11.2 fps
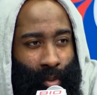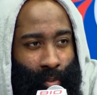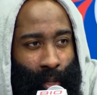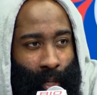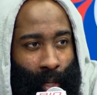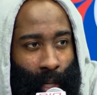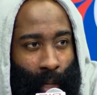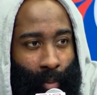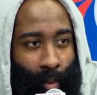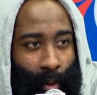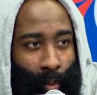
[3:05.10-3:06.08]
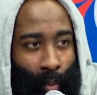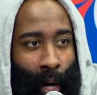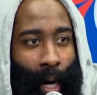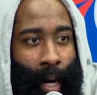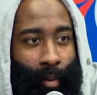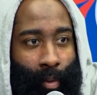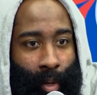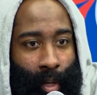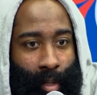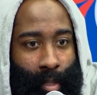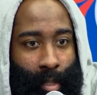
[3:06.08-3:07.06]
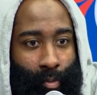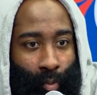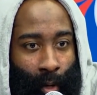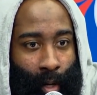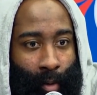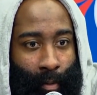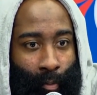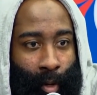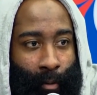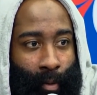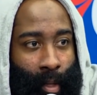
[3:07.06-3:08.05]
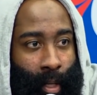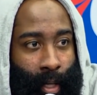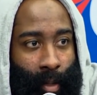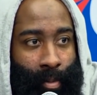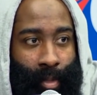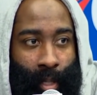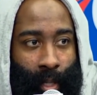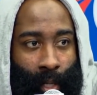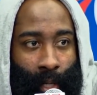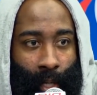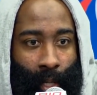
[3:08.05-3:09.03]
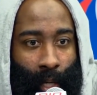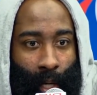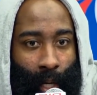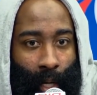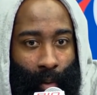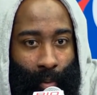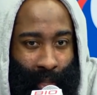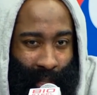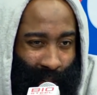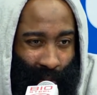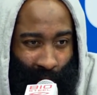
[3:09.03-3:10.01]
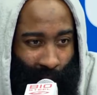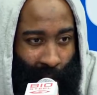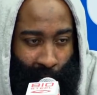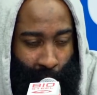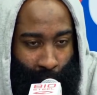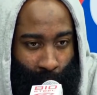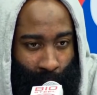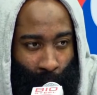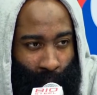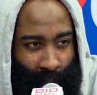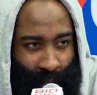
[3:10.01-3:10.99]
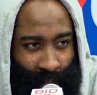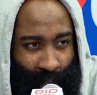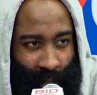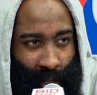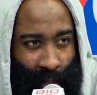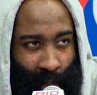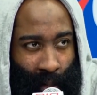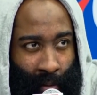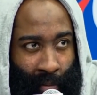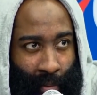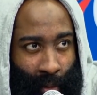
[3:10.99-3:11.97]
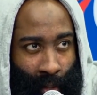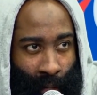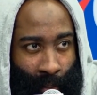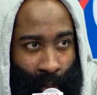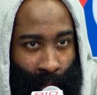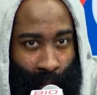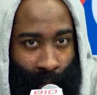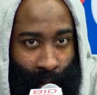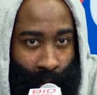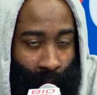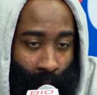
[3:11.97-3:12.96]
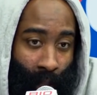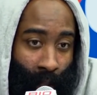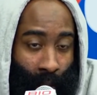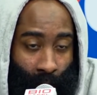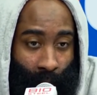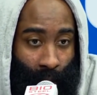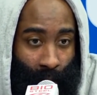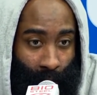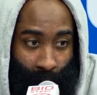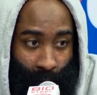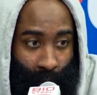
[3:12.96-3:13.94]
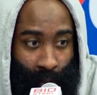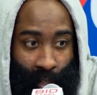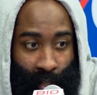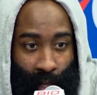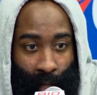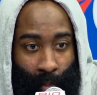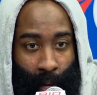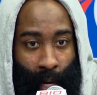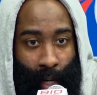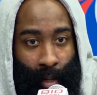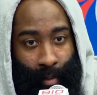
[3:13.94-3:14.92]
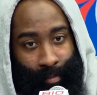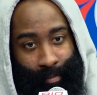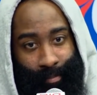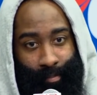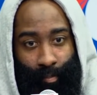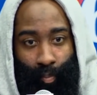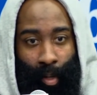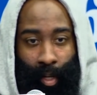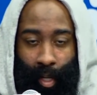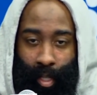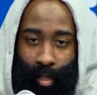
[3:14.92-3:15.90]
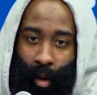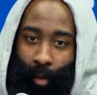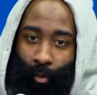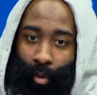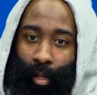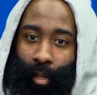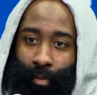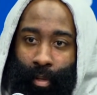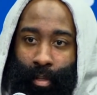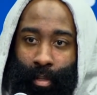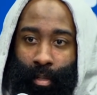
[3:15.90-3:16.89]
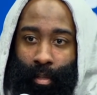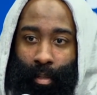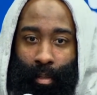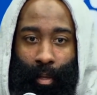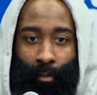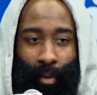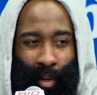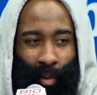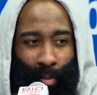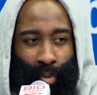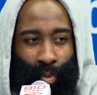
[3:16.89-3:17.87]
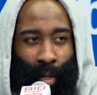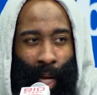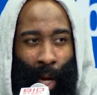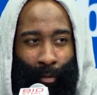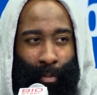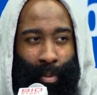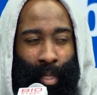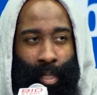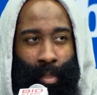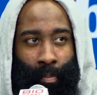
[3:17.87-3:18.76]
We didn't, like, we weren't wide. We weren't running for layups. We did it on occasions, but it wasn't consistent enough. You know what I mean? And just getting back and playing against their half-court defense, it felt like we was doing that every possession.